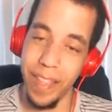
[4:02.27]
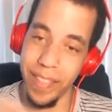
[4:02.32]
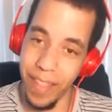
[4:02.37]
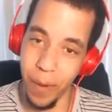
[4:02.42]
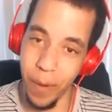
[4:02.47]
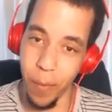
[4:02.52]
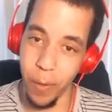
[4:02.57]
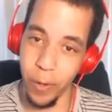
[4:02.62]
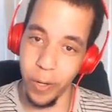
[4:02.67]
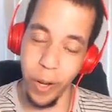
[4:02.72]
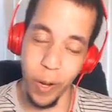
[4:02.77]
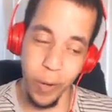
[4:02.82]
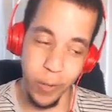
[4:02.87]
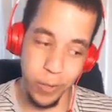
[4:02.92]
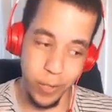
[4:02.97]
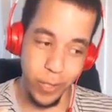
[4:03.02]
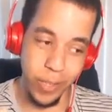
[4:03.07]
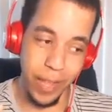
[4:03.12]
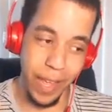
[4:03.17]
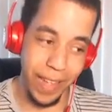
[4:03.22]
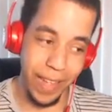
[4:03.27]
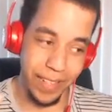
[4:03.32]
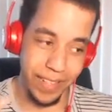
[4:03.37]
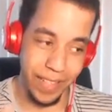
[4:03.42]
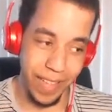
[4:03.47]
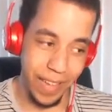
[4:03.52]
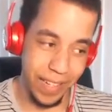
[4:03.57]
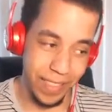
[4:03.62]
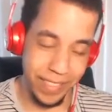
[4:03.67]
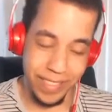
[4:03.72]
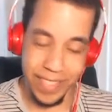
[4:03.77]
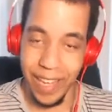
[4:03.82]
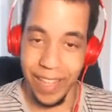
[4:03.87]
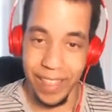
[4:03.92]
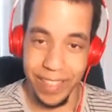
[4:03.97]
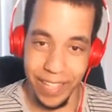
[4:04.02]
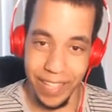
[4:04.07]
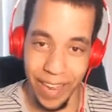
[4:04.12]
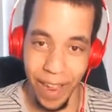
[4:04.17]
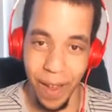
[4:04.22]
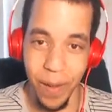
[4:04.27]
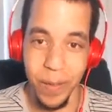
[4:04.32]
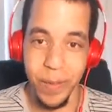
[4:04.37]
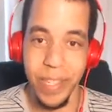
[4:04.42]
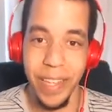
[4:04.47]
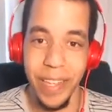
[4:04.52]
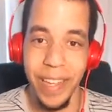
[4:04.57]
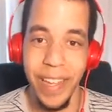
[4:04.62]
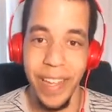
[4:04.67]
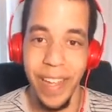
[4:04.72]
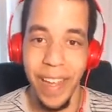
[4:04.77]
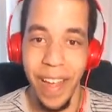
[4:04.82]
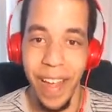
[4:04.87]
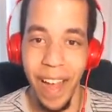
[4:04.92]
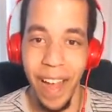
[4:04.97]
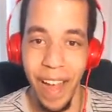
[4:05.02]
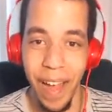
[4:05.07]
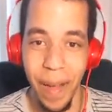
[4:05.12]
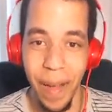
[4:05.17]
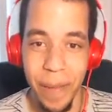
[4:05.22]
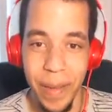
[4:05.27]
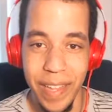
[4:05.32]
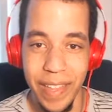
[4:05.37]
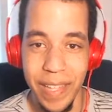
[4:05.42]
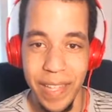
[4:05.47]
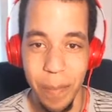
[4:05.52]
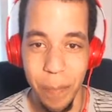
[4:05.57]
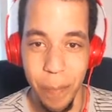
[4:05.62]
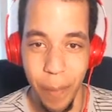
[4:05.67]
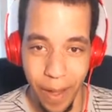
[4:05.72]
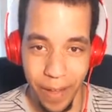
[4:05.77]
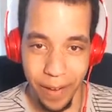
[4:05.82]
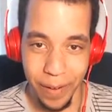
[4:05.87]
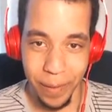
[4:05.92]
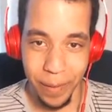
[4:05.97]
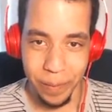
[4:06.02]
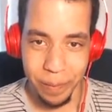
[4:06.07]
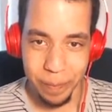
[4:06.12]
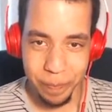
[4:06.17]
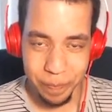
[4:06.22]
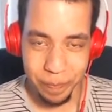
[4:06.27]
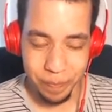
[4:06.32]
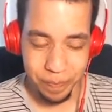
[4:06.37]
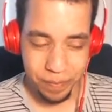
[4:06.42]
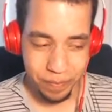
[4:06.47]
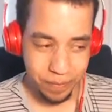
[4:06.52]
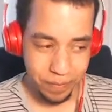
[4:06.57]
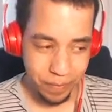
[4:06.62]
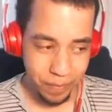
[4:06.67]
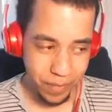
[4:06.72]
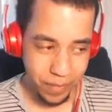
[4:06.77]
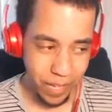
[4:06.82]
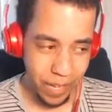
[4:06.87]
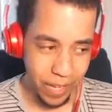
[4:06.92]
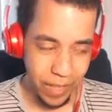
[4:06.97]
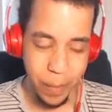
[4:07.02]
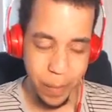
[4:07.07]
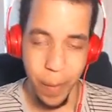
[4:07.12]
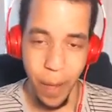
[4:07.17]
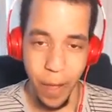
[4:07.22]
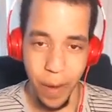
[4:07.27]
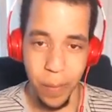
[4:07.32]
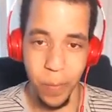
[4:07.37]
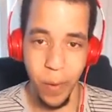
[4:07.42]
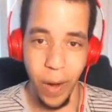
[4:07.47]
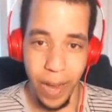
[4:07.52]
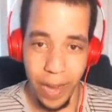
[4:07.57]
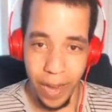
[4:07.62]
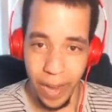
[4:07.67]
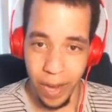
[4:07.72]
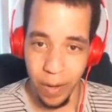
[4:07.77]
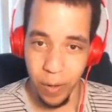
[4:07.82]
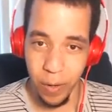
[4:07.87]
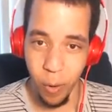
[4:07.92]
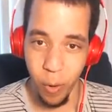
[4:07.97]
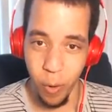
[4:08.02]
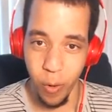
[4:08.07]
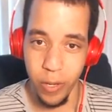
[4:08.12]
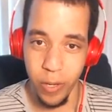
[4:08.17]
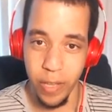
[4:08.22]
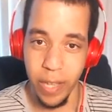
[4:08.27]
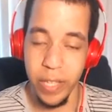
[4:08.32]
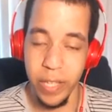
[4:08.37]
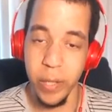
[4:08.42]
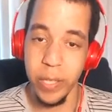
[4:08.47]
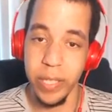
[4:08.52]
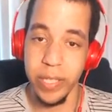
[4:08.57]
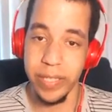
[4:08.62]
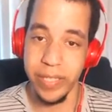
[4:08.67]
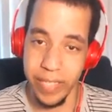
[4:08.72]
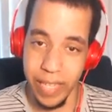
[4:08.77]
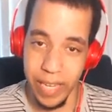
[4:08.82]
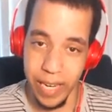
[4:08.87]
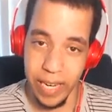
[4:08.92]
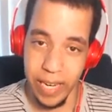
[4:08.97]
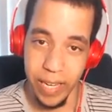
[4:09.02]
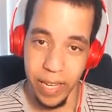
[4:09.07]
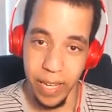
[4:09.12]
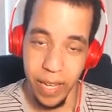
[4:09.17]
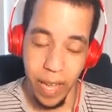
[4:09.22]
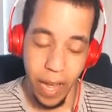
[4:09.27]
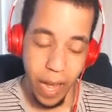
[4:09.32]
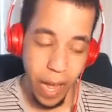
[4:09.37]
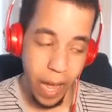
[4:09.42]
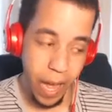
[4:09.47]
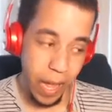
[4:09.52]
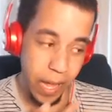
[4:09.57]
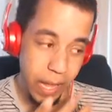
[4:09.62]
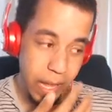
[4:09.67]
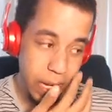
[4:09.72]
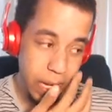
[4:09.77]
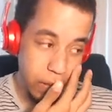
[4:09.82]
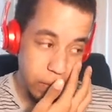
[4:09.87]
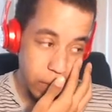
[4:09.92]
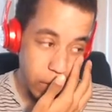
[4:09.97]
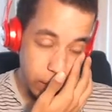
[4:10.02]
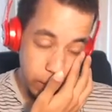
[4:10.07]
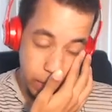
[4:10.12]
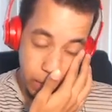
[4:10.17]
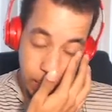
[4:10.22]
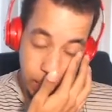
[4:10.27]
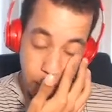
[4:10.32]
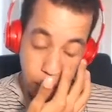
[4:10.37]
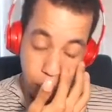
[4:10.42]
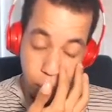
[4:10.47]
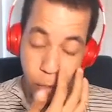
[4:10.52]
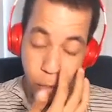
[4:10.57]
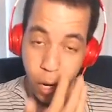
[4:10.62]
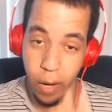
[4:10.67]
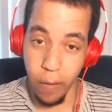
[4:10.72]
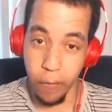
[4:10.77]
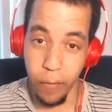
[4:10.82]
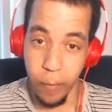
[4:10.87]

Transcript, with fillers: then they will go to that, that death count um, in the bottom uh, the bottom right hand corner that you can see. Uh, and again, if you're